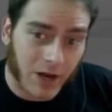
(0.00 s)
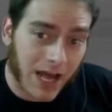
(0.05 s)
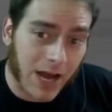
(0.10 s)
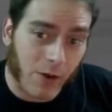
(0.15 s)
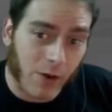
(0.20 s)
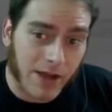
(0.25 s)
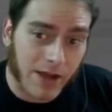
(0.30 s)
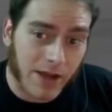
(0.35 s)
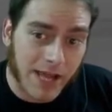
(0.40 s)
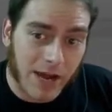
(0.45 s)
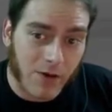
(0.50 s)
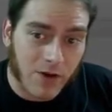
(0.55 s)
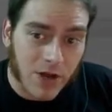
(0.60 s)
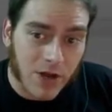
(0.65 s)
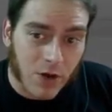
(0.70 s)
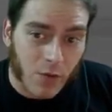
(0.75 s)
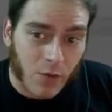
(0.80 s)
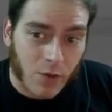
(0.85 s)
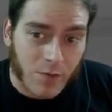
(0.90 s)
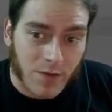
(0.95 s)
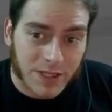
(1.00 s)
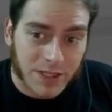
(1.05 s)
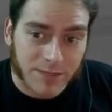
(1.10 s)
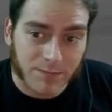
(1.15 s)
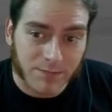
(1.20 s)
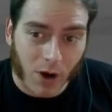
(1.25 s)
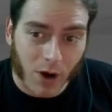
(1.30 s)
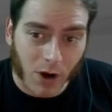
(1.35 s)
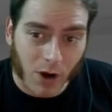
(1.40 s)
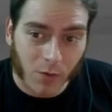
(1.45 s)
Lowry that we
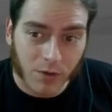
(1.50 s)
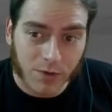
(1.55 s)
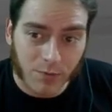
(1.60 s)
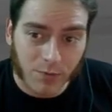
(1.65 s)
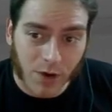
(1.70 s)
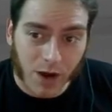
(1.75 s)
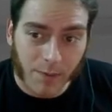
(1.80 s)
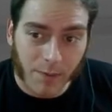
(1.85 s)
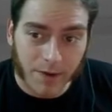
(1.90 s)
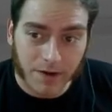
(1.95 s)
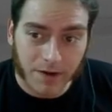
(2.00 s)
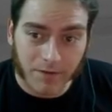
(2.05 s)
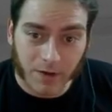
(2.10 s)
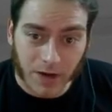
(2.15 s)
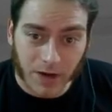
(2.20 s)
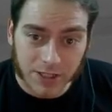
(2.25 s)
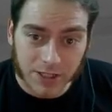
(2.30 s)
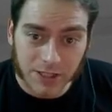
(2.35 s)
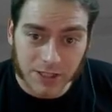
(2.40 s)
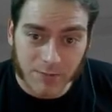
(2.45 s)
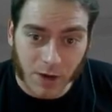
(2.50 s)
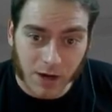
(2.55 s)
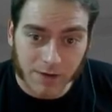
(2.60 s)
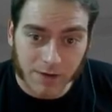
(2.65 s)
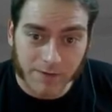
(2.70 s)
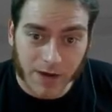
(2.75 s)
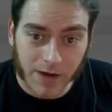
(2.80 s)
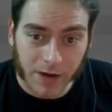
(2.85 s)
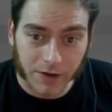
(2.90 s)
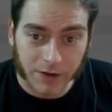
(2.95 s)
must part with the property for less than
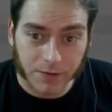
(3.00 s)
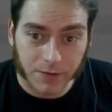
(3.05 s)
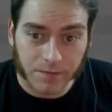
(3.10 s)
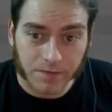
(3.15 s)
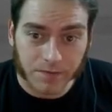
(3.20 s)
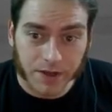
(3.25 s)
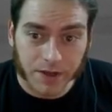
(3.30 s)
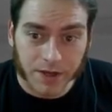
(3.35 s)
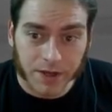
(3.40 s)
market value.